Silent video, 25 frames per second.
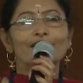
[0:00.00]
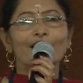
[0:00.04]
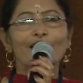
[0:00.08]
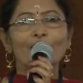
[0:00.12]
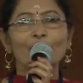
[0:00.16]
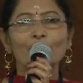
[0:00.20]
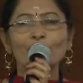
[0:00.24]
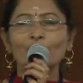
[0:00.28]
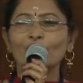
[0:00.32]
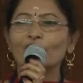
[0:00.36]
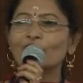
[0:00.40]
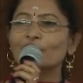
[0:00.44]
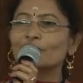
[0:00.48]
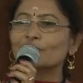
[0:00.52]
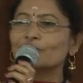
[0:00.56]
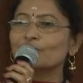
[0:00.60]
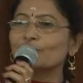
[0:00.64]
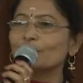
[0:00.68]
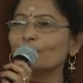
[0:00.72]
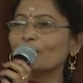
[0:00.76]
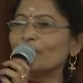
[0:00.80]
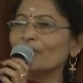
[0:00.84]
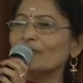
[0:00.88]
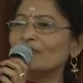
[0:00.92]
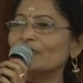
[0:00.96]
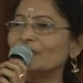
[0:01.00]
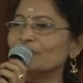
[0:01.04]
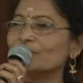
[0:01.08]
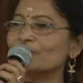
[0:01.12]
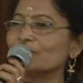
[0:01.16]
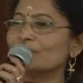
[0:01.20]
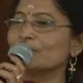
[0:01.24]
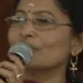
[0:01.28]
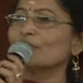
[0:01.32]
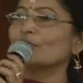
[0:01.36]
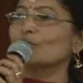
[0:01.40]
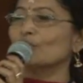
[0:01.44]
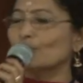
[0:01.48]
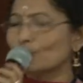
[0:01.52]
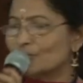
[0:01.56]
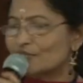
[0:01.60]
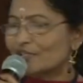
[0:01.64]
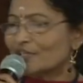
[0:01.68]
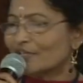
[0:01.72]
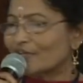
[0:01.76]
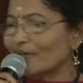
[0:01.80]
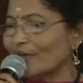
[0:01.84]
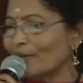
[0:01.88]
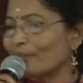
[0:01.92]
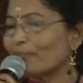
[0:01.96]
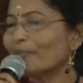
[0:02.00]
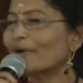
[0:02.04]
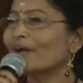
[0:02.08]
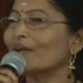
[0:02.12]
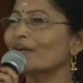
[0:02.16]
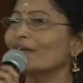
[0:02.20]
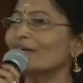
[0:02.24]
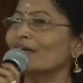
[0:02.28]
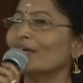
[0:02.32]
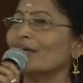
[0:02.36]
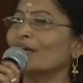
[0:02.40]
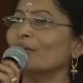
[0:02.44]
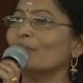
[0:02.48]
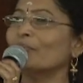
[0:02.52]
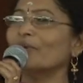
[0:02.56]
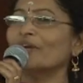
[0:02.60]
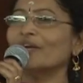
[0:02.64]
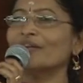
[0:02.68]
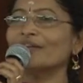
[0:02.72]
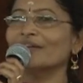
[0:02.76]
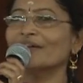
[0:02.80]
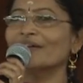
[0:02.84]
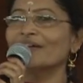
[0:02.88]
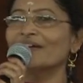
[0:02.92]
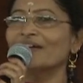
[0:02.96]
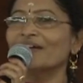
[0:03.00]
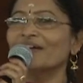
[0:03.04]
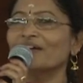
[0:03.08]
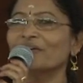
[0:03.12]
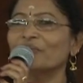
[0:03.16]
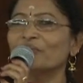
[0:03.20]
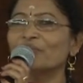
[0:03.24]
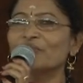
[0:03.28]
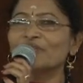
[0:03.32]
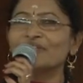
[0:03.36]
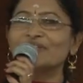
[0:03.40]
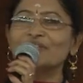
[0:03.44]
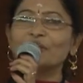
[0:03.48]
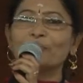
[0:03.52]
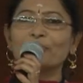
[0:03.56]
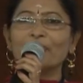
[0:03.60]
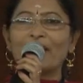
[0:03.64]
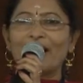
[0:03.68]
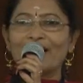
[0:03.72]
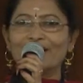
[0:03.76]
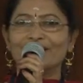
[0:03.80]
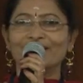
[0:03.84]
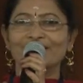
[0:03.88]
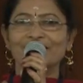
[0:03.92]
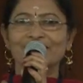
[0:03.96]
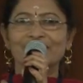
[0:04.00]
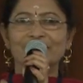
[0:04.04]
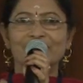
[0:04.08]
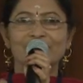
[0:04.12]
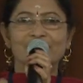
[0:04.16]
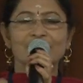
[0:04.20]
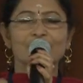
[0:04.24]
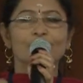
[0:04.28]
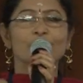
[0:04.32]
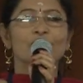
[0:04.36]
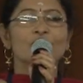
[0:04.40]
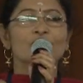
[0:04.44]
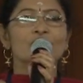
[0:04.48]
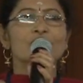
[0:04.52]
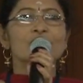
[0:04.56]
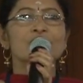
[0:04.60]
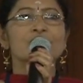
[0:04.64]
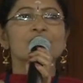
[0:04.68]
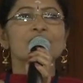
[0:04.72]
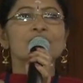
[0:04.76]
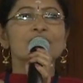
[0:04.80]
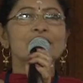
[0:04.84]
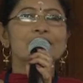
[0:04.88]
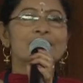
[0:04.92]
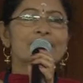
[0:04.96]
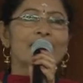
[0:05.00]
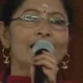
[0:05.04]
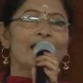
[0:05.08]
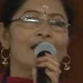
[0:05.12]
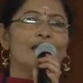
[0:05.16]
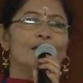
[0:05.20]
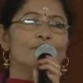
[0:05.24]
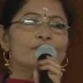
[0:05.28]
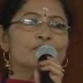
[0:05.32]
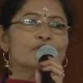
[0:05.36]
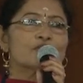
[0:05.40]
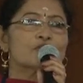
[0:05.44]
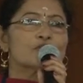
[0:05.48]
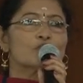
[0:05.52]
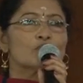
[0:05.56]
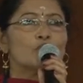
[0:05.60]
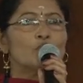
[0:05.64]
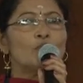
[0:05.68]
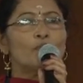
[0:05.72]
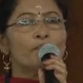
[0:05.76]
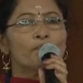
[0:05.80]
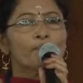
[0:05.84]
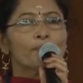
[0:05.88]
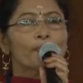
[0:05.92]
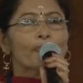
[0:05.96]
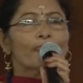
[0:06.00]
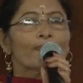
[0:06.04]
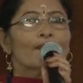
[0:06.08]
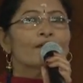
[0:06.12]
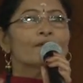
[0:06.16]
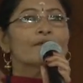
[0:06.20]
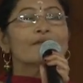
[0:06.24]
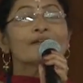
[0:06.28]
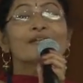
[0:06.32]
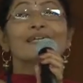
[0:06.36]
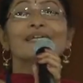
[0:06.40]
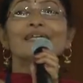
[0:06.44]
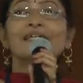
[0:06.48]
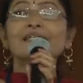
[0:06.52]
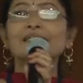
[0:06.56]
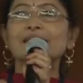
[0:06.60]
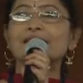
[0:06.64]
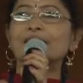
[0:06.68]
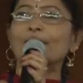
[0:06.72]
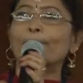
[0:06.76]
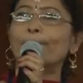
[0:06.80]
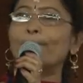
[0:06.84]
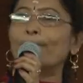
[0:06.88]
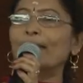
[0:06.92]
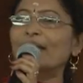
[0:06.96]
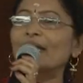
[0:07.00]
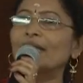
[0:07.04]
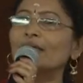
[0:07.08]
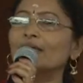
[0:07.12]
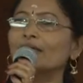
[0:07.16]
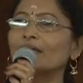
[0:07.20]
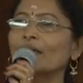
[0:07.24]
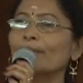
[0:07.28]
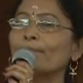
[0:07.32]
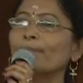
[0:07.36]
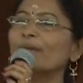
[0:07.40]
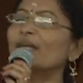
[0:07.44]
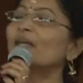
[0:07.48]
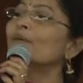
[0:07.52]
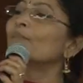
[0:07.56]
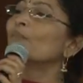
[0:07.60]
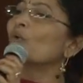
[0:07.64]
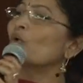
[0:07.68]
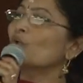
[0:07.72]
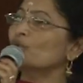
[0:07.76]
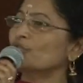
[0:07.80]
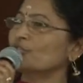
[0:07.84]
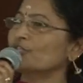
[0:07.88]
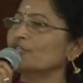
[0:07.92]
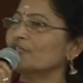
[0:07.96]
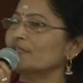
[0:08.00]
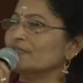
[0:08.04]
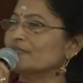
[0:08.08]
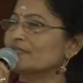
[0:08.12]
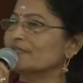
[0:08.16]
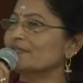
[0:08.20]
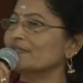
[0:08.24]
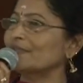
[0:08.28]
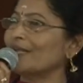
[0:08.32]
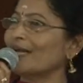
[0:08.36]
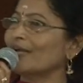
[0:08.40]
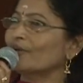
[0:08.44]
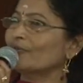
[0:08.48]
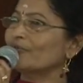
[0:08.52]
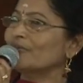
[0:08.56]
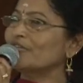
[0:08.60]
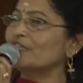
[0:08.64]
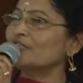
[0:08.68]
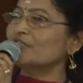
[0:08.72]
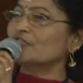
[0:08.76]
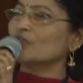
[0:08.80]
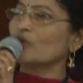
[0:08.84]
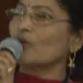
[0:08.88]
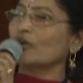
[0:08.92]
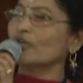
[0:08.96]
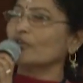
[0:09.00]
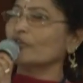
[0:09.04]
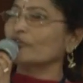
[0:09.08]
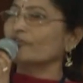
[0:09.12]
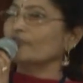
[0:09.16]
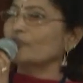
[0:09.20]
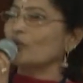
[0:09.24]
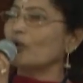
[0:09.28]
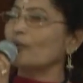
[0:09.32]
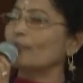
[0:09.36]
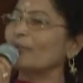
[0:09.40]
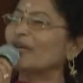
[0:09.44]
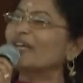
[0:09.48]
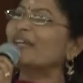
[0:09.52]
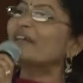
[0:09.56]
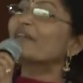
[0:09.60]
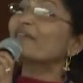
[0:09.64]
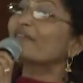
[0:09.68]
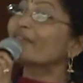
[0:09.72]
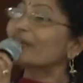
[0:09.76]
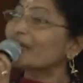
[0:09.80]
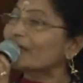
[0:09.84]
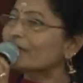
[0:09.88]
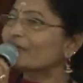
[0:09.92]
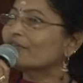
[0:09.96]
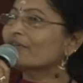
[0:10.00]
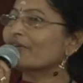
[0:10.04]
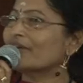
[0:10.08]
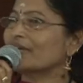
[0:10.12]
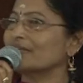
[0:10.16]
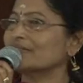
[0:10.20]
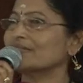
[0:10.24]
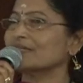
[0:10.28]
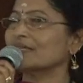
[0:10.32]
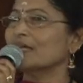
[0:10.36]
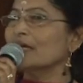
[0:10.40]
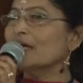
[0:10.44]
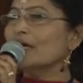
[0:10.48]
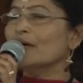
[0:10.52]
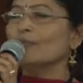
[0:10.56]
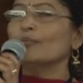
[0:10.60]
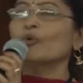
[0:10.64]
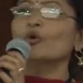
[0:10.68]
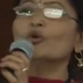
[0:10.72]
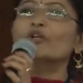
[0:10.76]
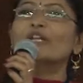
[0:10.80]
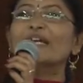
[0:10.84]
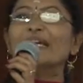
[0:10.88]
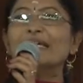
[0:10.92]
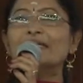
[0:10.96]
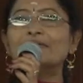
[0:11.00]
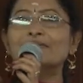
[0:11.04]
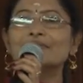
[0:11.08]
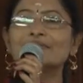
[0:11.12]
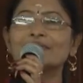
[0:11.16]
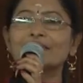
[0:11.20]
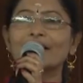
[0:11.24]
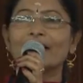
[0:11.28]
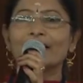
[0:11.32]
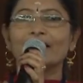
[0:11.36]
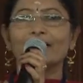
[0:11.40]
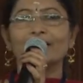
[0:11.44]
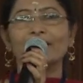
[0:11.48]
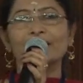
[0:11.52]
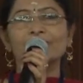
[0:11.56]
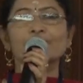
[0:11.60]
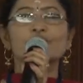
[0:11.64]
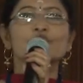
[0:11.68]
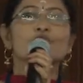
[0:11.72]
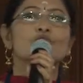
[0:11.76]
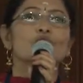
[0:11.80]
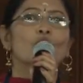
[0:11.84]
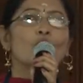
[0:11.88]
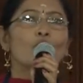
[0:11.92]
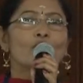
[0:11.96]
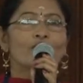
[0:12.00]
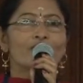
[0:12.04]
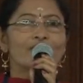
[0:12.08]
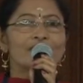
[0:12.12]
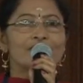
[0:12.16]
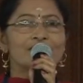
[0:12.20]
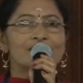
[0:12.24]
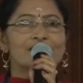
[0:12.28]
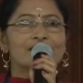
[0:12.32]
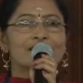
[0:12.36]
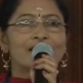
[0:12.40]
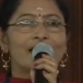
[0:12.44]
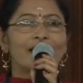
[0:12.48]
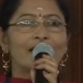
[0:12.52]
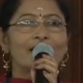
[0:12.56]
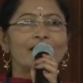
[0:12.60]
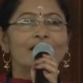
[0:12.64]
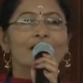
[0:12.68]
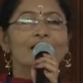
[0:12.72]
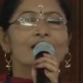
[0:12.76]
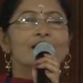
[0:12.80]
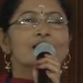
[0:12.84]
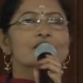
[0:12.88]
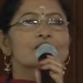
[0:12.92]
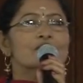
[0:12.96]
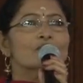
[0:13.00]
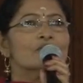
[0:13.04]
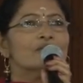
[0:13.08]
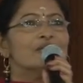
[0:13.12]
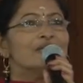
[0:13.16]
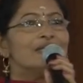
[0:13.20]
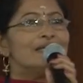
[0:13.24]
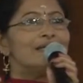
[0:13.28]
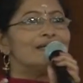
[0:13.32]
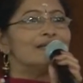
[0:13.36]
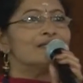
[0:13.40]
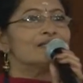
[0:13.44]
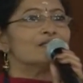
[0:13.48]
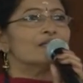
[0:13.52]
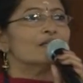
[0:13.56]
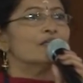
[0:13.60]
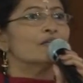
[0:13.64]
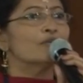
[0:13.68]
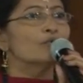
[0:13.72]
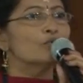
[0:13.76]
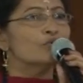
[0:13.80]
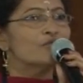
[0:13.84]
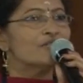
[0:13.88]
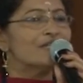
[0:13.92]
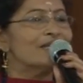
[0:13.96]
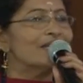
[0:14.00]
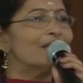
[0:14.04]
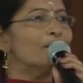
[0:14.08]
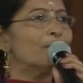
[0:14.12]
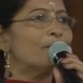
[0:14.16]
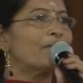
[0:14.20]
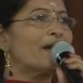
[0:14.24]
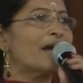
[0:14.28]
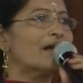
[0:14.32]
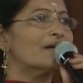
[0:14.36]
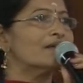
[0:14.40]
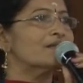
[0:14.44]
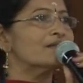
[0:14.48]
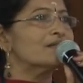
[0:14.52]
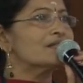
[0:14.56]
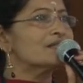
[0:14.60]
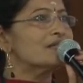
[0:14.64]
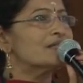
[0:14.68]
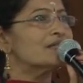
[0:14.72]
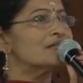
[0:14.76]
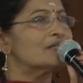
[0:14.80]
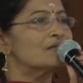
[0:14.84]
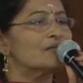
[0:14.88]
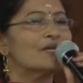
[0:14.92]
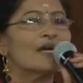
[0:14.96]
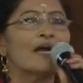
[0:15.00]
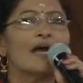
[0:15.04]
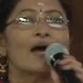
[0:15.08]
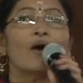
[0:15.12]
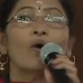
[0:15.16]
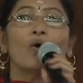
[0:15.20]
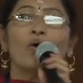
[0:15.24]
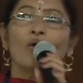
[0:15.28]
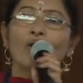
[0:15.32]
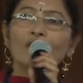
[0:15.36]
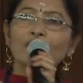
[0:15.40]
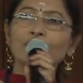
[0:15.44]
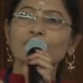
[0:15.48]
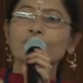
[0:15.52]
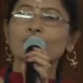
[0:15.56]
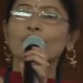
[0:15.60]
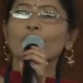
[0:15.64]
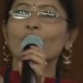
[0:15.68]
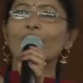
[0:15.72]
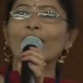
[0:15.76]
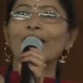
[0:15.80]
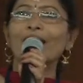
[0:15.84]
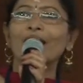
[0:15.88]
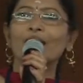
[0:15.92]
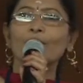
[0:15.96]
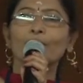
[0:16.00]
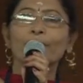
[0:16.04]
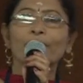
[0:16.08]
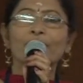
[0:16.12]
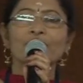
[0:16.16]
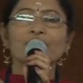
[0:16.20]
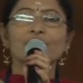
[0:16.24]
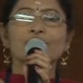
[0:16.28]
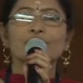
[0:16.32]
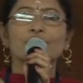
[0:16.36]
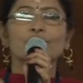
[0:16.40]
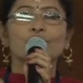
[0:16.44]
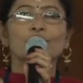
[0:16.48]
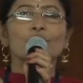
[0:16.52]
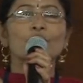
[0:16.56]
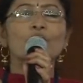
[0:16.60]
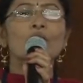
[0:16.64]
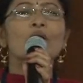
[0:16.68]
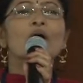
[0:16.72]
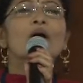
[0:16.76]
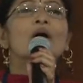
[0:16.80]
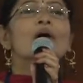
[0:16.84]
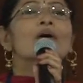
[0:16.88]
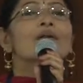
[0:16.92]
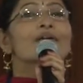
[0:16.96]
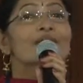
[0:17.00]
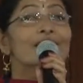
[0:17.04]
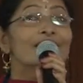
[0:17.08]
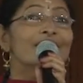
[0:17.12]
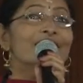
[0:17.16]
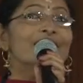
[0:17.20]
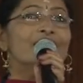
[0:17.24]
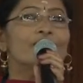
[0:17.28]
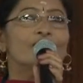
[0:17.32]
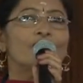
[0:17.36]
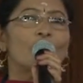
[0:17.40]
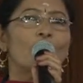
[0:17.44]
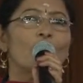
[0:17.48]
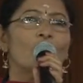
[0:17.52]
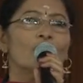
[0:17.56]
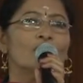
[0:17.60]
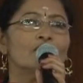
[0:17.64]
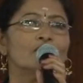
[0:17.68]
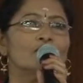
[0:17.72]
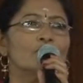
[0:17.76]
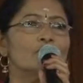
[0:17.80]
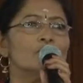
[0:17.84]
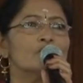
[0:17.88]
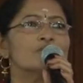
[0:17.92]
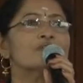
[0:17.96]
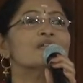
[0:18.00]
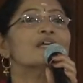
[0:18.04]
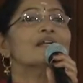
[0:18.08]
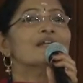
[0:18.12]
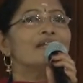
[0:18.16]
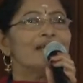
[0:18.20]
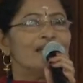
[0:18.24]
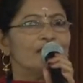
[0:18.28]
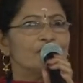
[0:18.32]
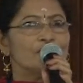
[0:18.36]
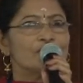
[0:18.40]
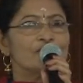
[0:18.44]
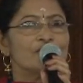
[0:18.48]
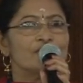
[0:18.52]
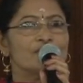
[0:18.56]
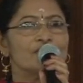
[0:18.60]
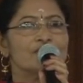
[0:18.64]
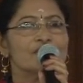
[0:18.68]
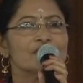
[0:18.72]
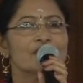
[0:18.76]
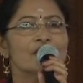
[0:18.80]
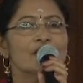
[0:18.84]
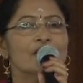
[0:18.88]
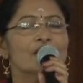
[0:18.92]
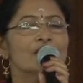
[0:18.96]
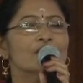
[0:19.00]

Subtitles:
now, so maybe just loosen up a little bit with the practices, because this helps to release the pent-up emotions that we sort of normally regress, put inside and store inside. So these loosening practices also help us to relieve all those tensions.